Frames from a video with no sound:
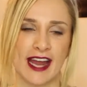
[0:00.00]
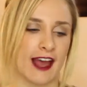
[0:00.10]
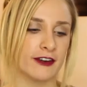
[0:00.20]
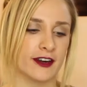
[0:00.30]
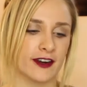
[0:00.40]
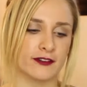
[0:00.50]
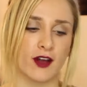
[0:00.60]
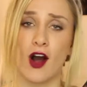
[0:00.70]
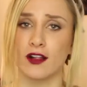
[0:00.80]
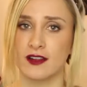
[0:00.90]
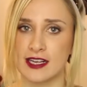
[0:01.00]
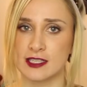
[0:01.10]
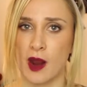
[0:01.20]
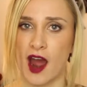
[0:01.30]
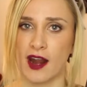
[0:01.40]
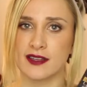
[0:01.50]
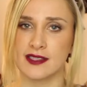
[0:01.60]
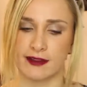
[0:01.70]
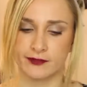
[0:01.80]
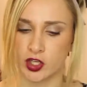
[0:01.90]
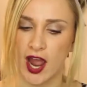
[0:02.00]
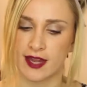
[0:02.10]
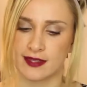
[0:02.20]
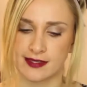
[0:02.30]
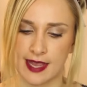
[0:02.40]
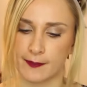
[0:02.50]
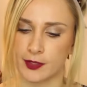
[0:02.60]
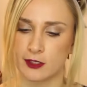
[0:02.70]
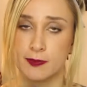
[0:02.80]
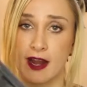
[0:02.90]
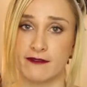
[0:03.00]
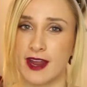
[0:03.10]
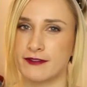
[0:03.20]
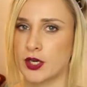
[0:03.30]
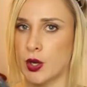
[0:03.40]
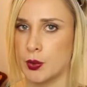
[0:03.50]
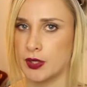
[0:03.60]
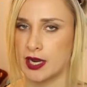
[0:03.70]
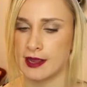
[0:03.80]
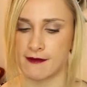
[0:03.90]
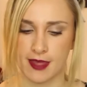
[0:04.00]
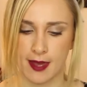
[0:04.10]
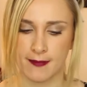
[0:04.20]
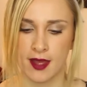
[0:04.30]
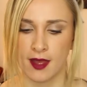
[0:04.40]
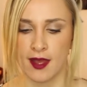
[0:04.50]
I've heard of all of these products and I've tried the samples, but I've never owned any of them.